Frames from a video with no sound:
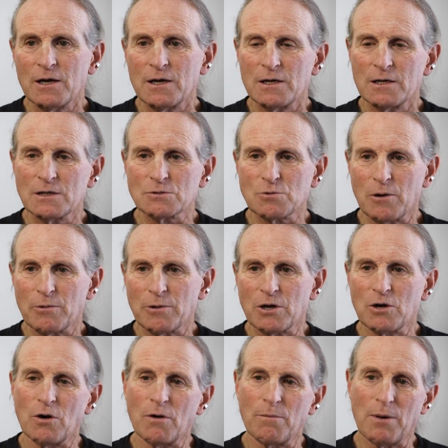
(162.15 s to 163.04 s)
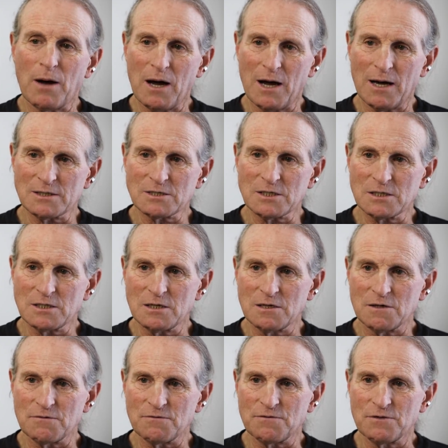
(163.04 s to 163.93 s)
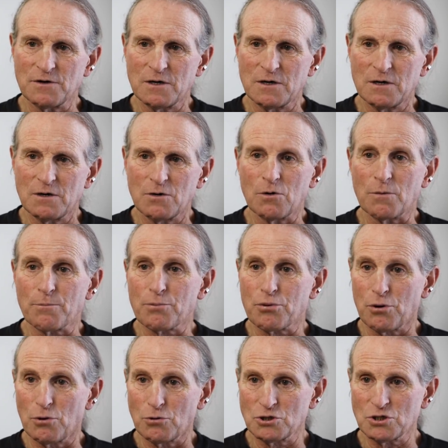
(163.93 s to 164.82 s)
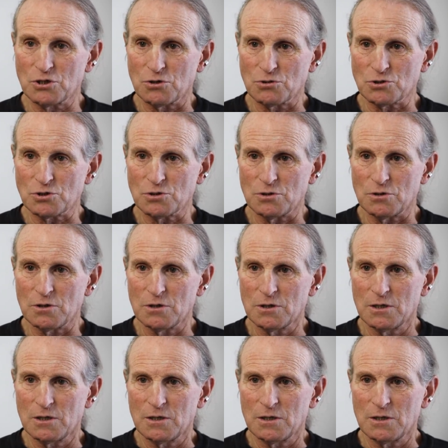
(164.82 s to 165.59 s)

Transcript: is what we call positive or pro-social.